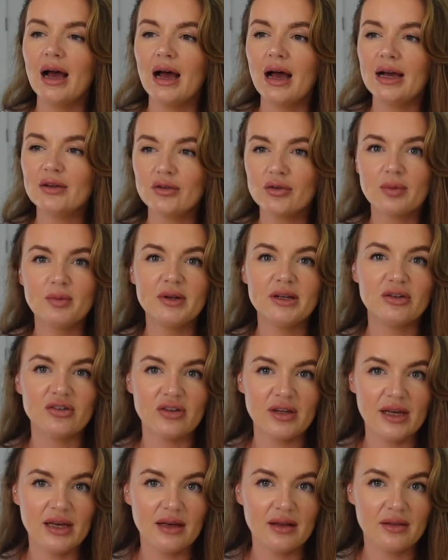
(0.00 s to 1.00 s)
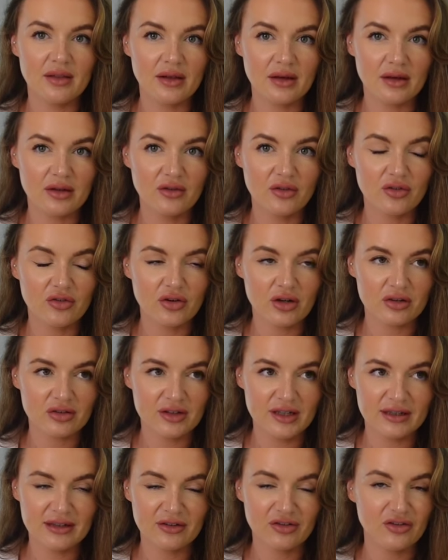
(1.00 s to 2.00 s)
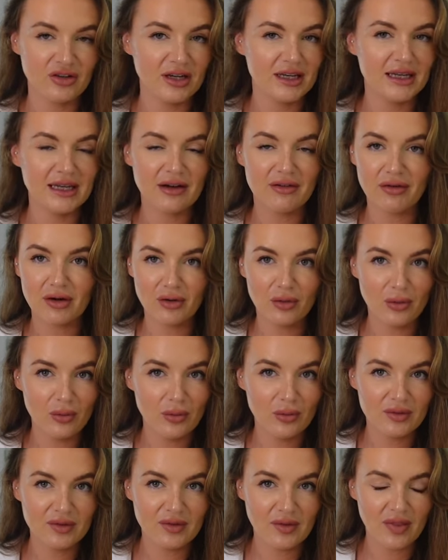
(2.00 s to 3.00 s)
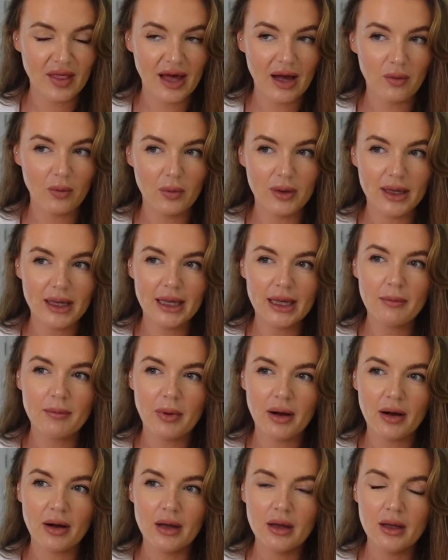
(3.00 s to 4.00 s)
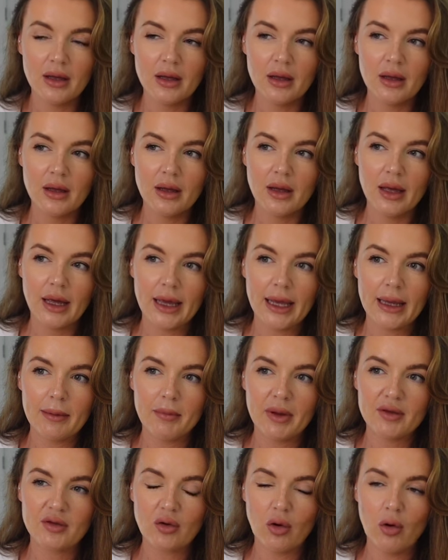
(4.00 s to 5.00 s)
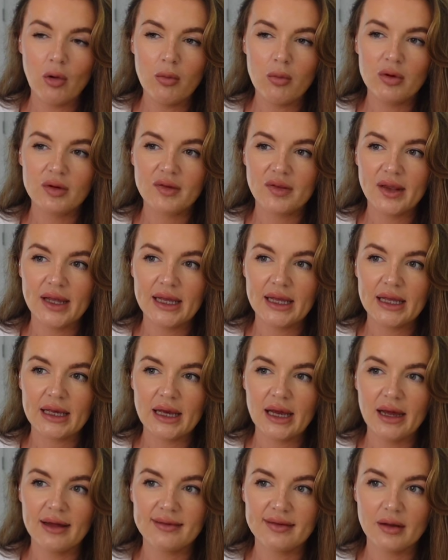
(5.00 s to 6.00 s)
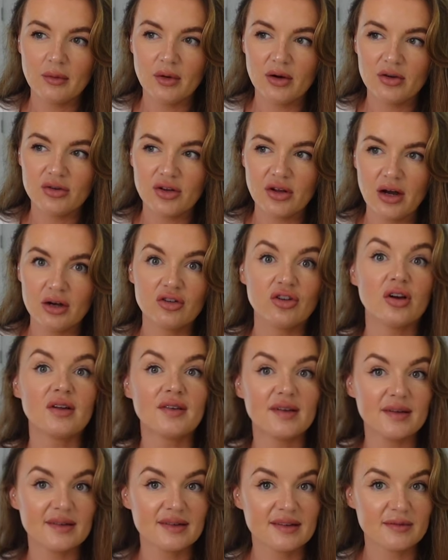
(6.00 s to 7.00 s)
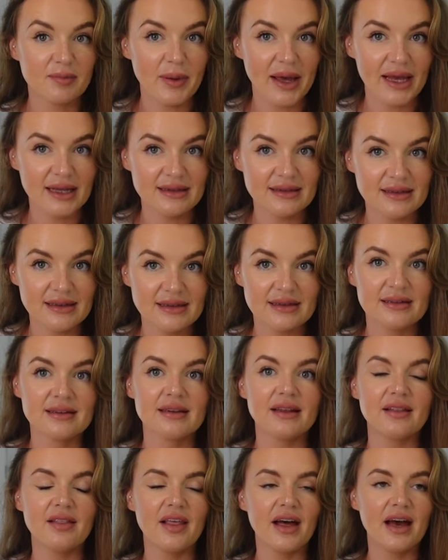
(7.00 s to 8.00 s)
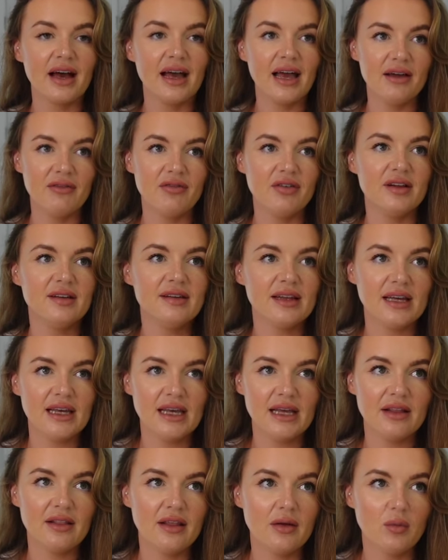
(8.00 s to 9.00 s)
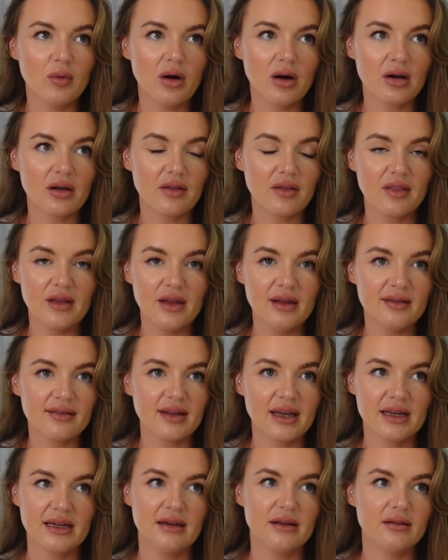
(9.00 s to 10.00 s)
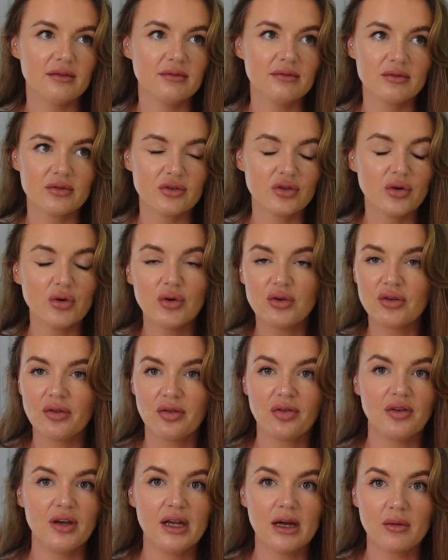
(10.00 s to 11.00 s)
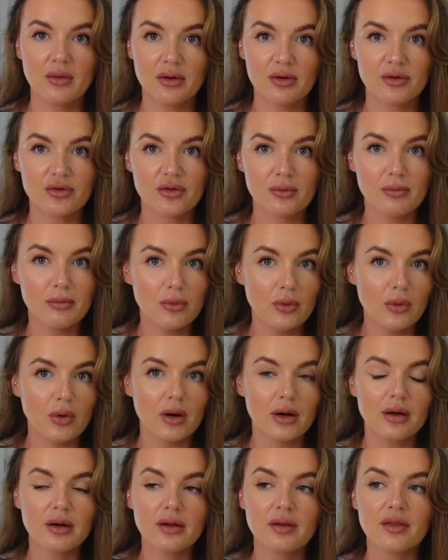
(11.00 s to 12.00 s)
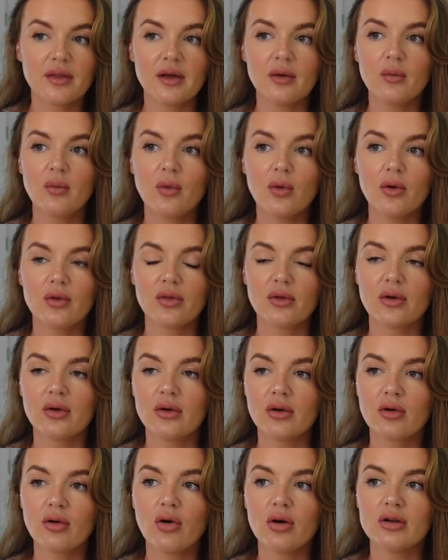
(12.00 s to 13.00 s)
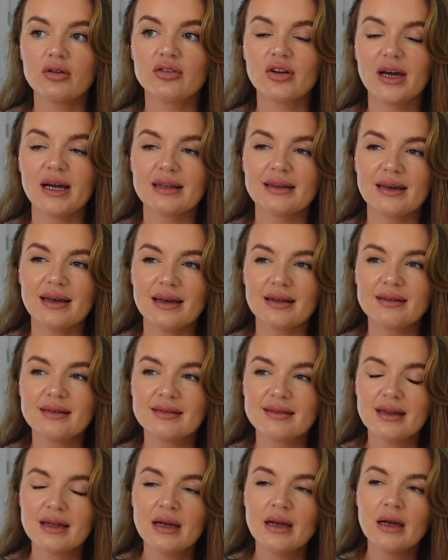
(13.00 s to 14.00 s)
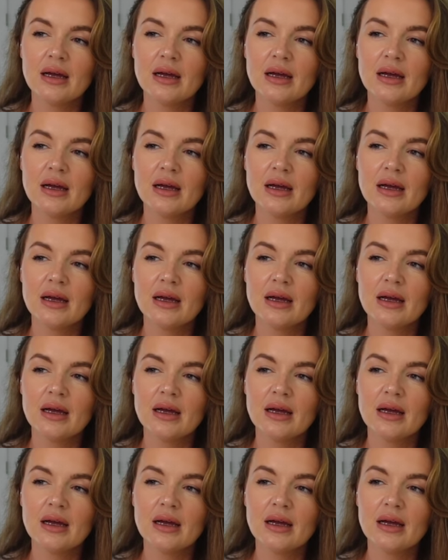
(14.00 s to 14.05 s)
I do appreciate that construction industry never goes that way, but um, it's almost like his hours are just expected that every day they work these kind of two to three hours more than what their contract is